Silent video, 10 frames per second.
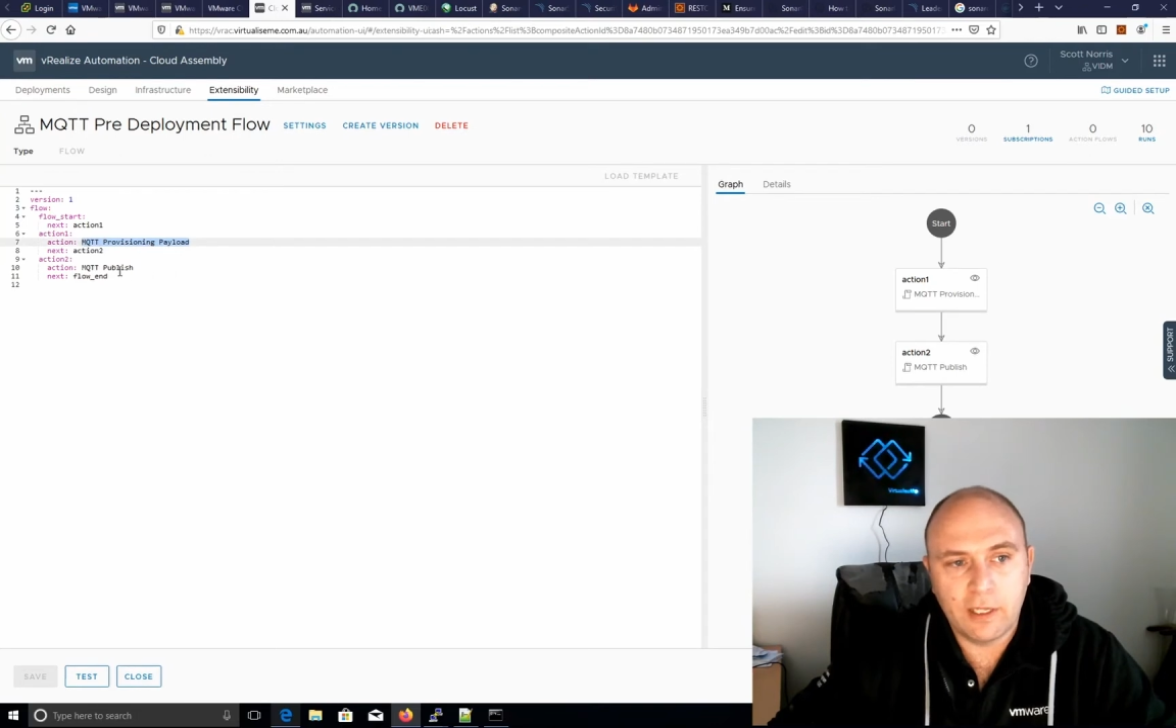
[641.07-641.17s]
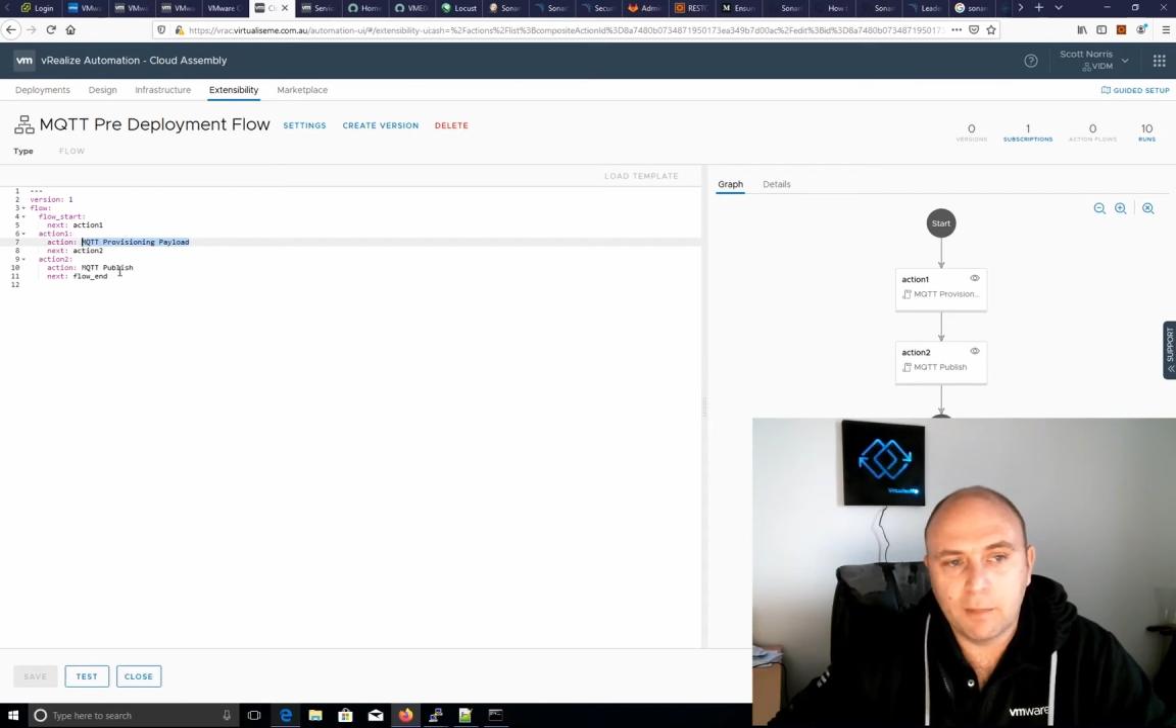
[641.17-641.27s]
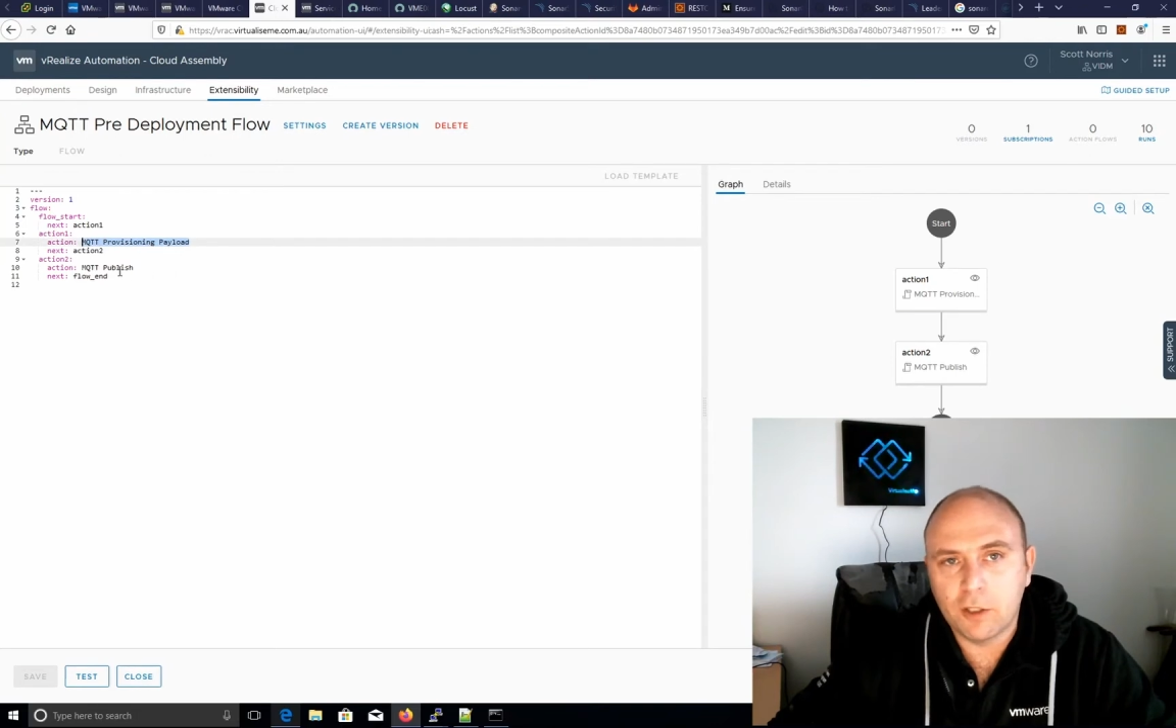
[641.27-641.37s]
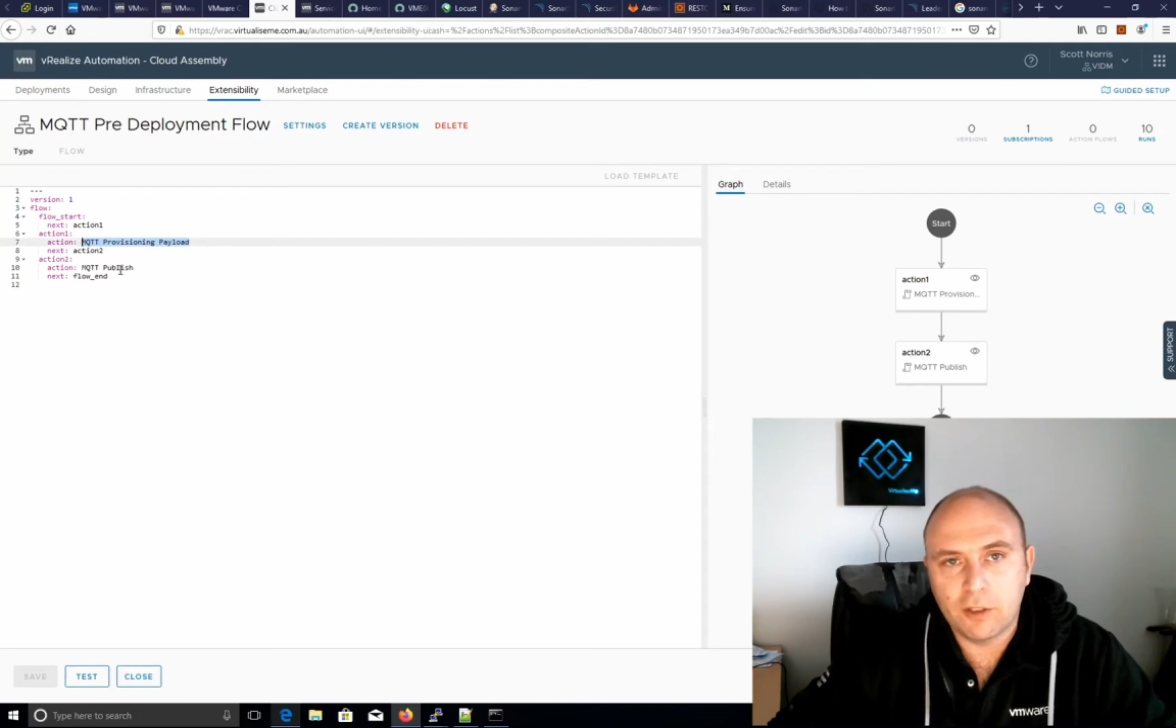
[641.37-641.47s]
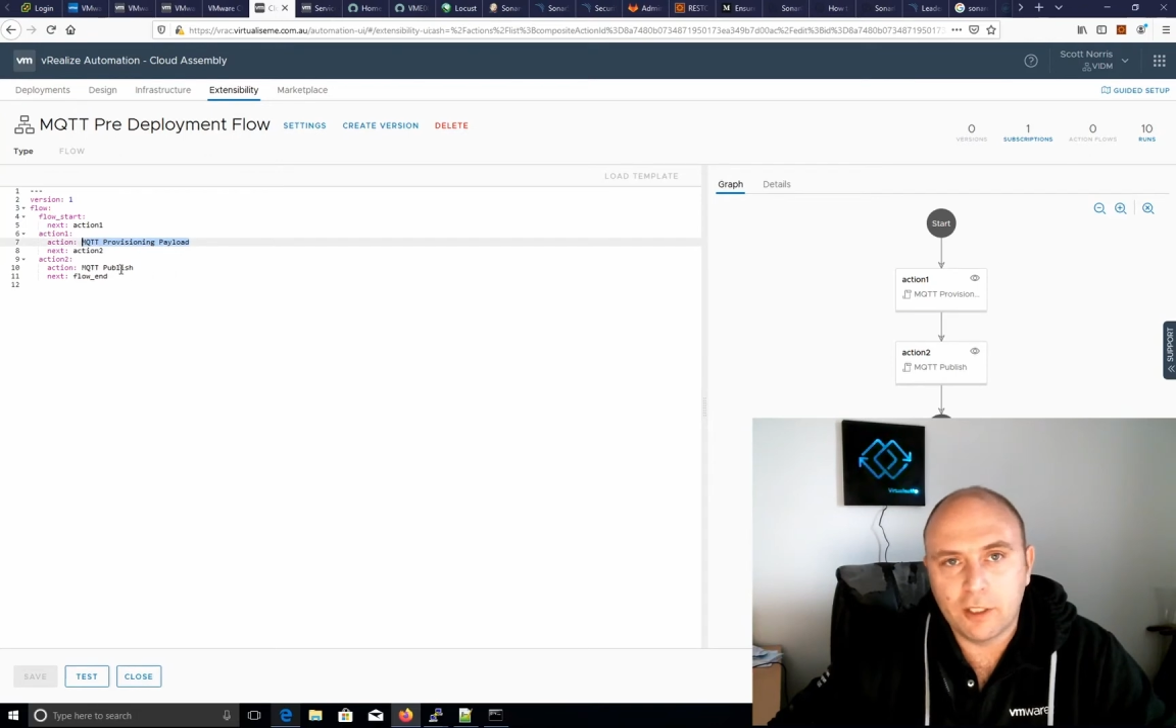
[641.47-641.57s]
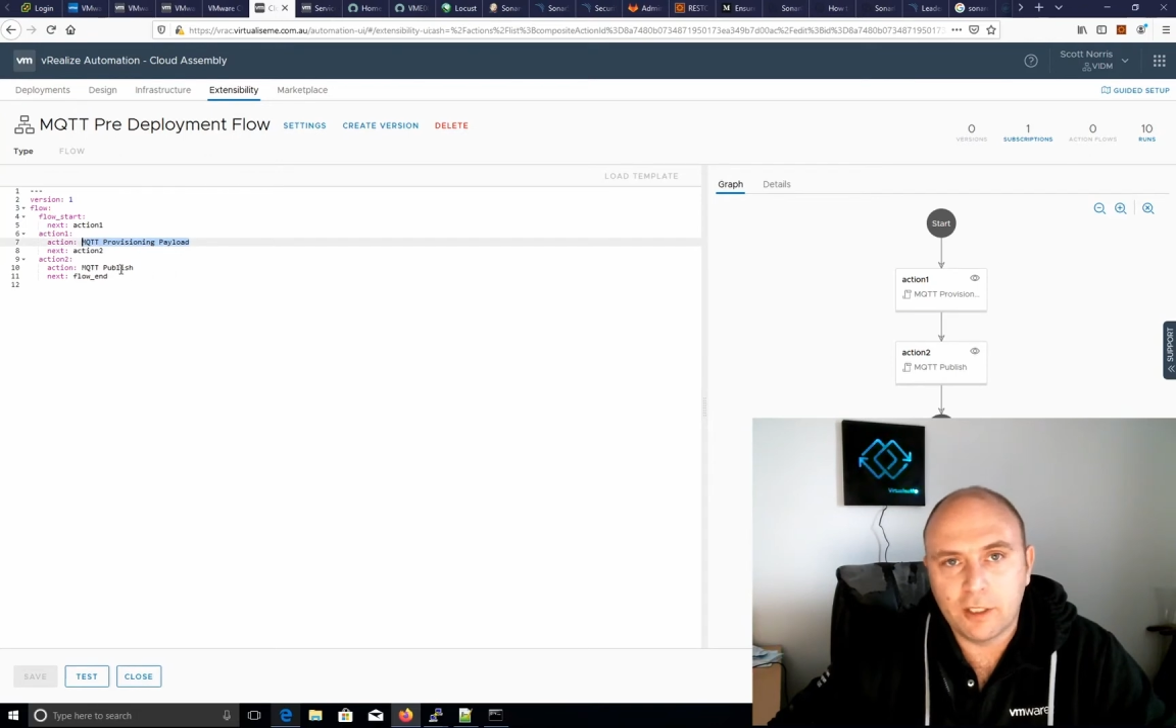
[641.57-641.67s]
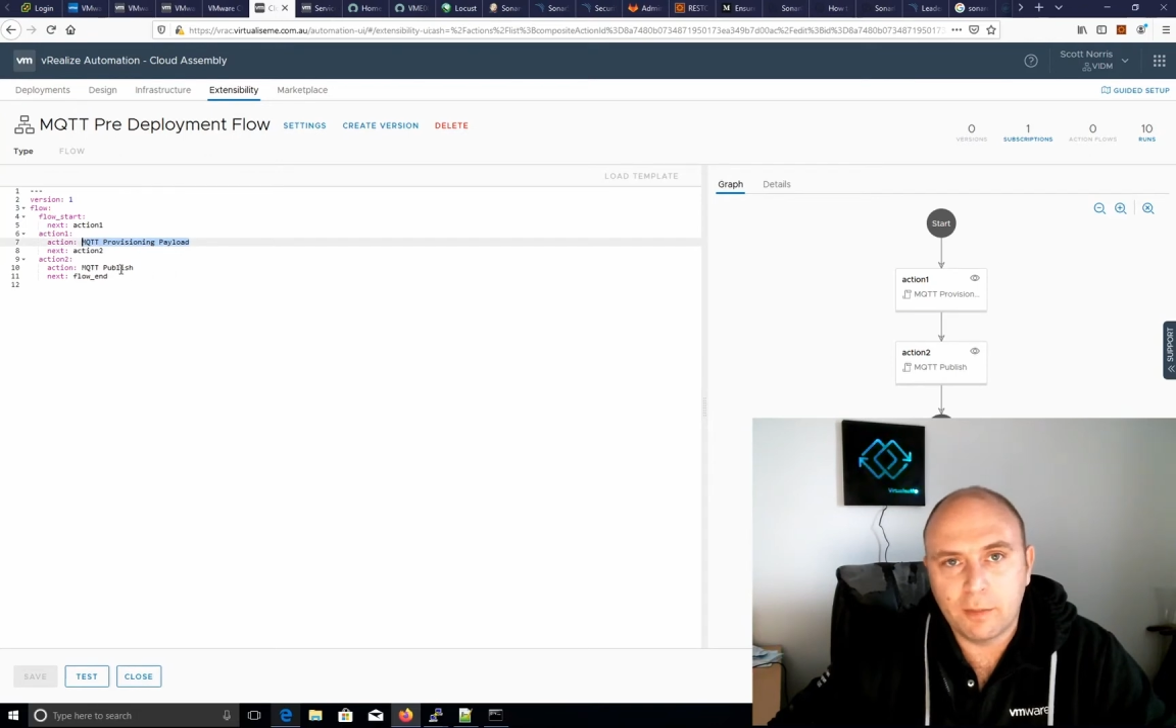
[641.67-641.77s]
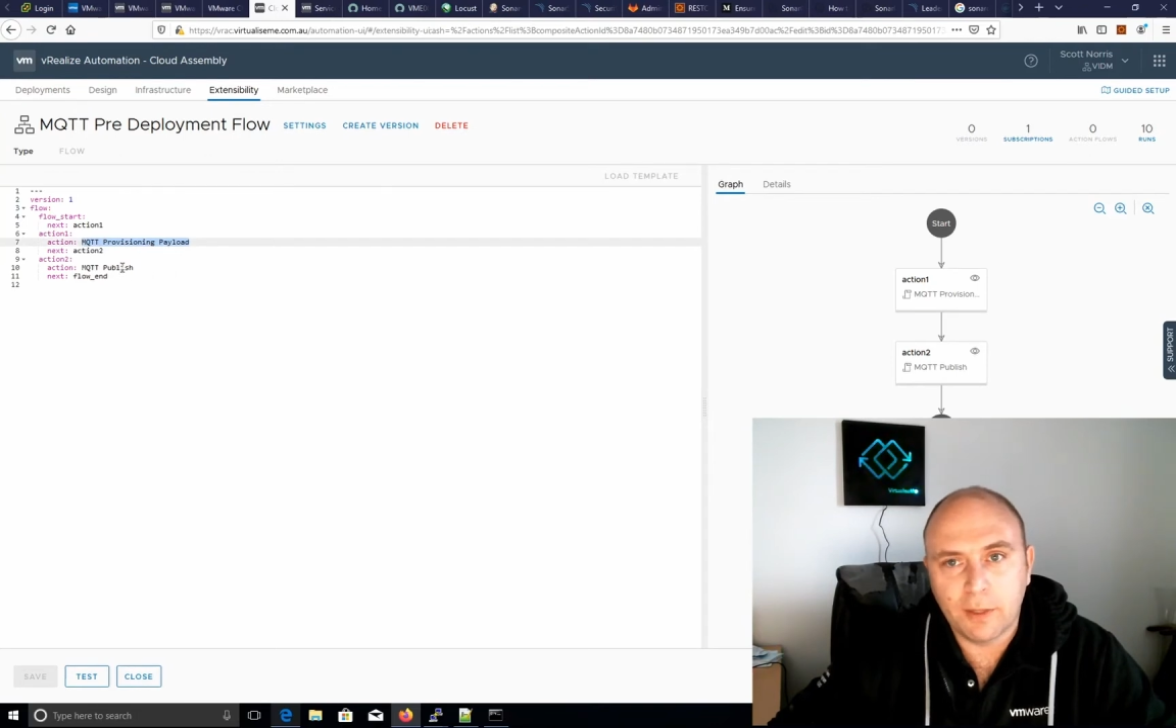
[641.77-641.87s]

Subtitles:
MQTT